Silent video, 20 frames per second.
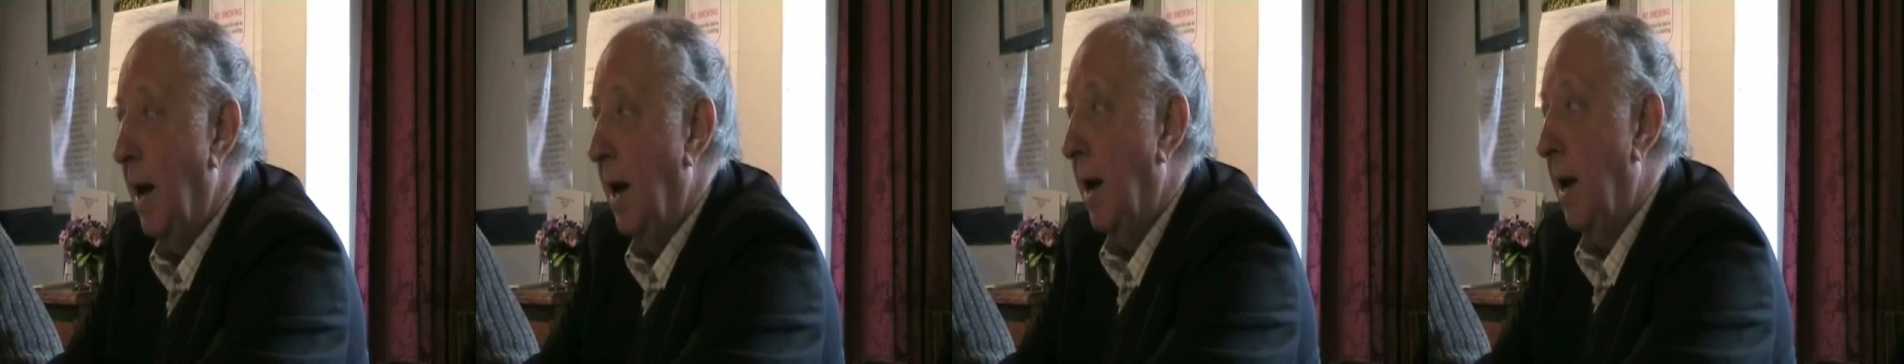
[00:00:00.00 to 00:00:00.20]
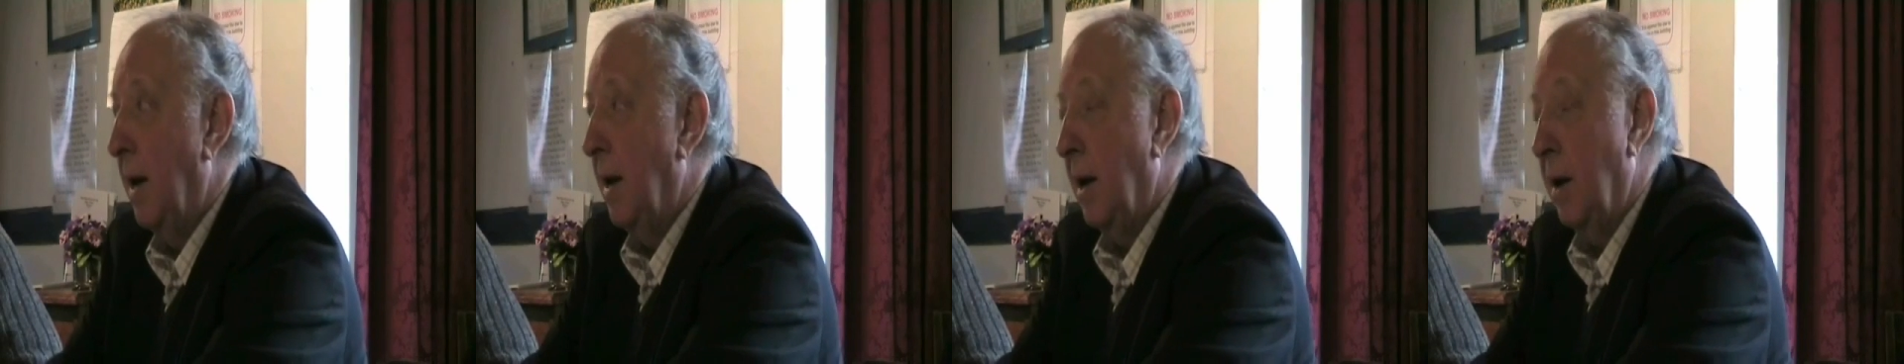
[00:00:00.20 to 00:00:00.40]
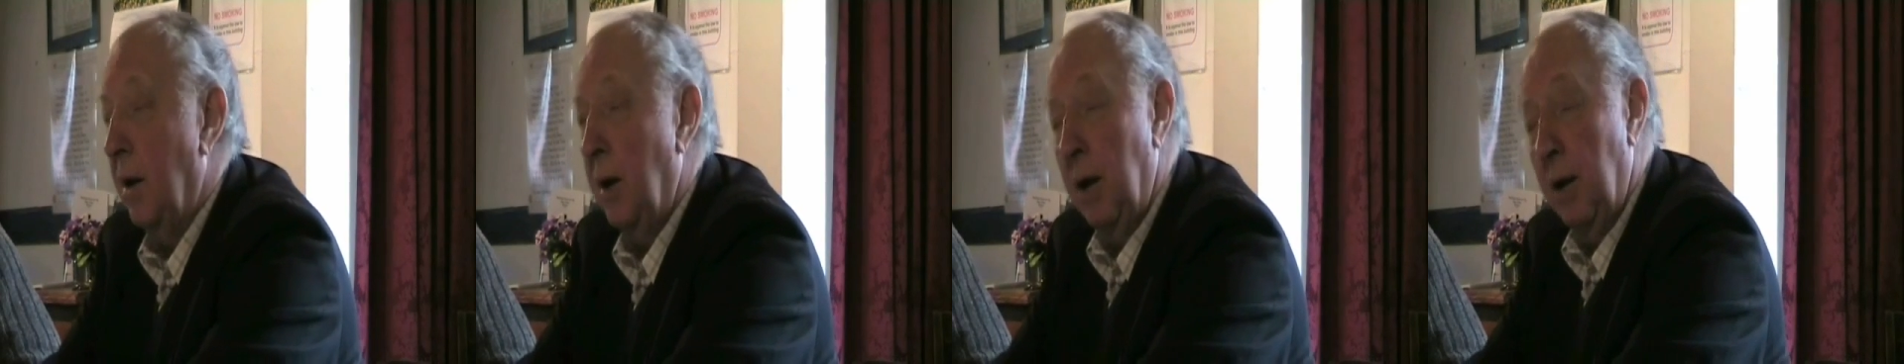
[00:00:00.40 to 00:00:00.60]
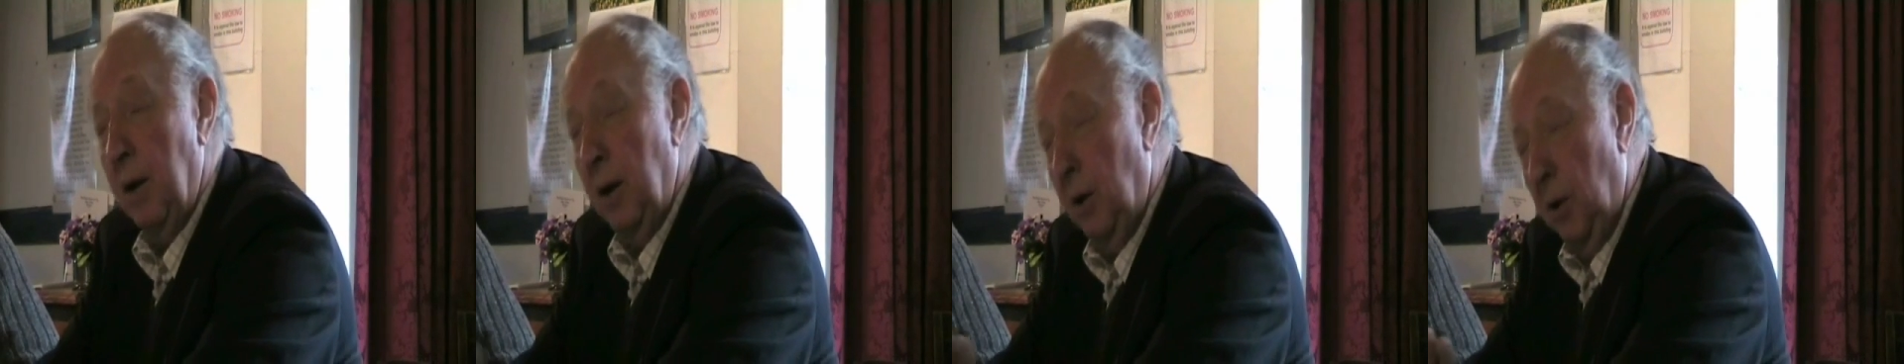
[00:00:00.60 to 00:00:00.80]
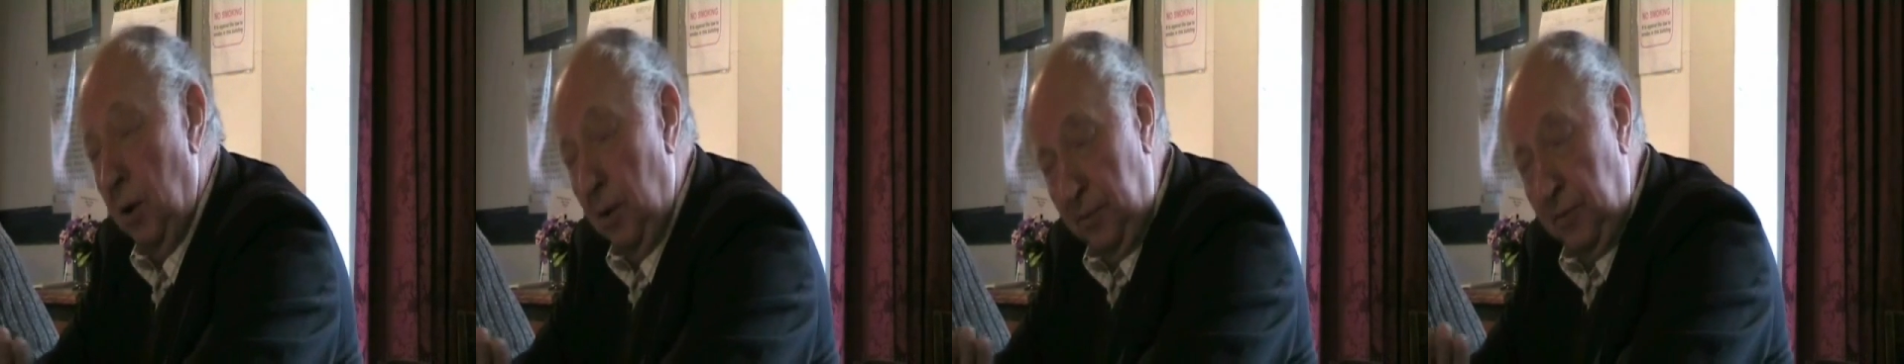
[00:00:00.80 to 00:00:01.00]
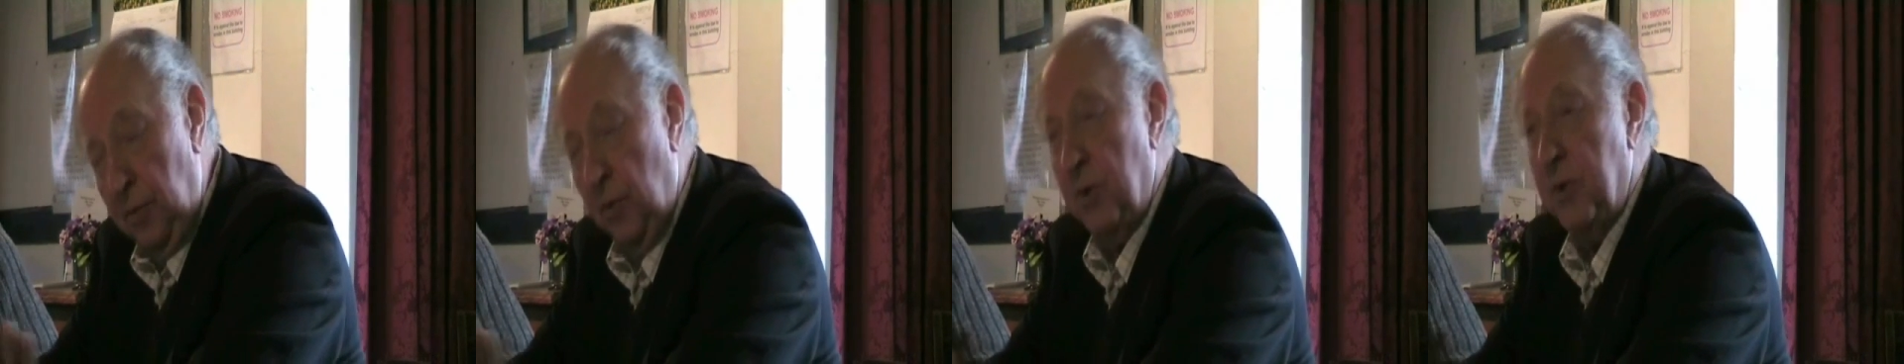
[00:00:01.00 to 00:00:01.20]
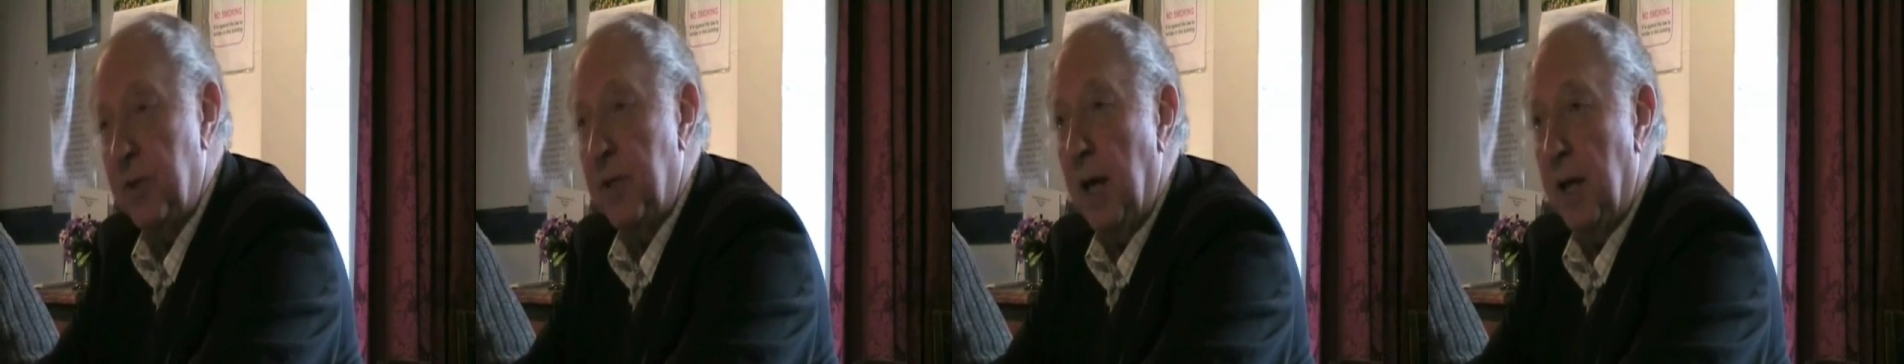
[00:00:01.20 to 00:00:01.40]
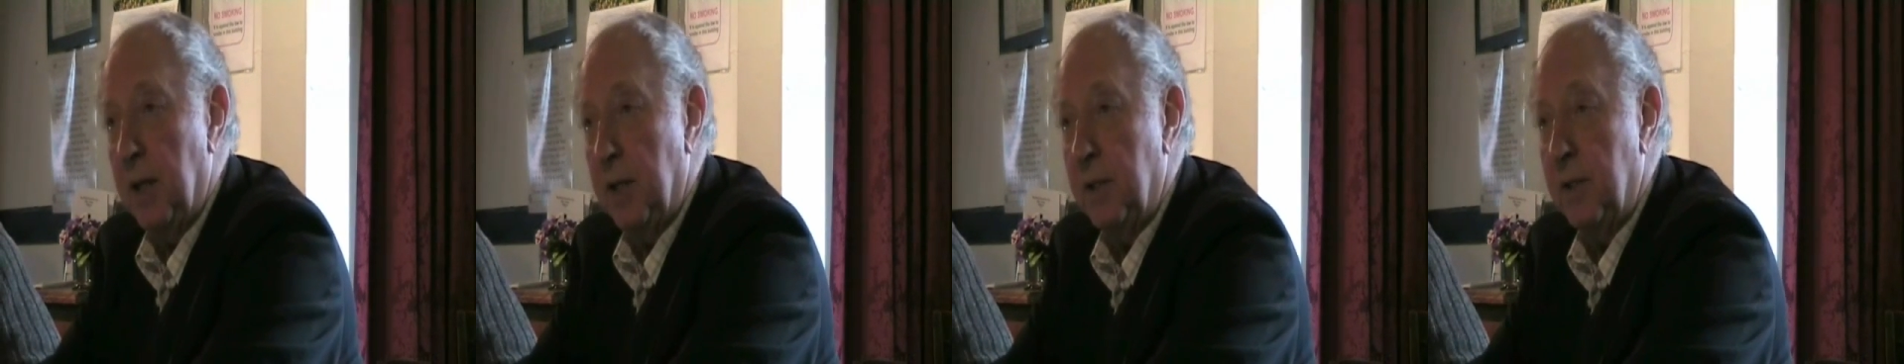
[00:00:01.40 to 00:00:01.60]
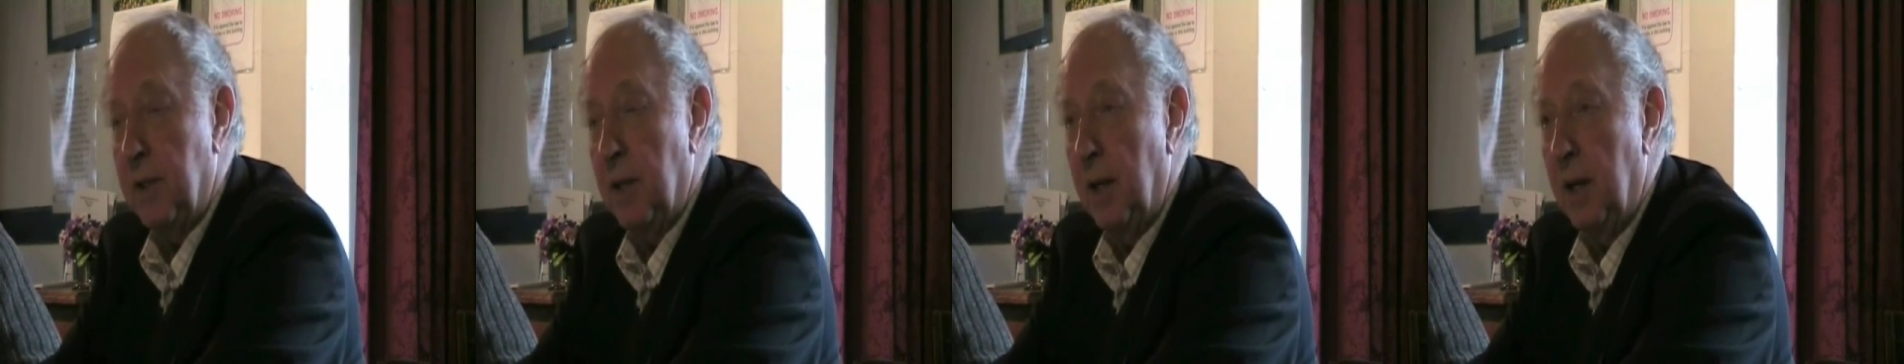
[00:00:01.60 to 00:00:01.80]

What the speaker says: Of course that's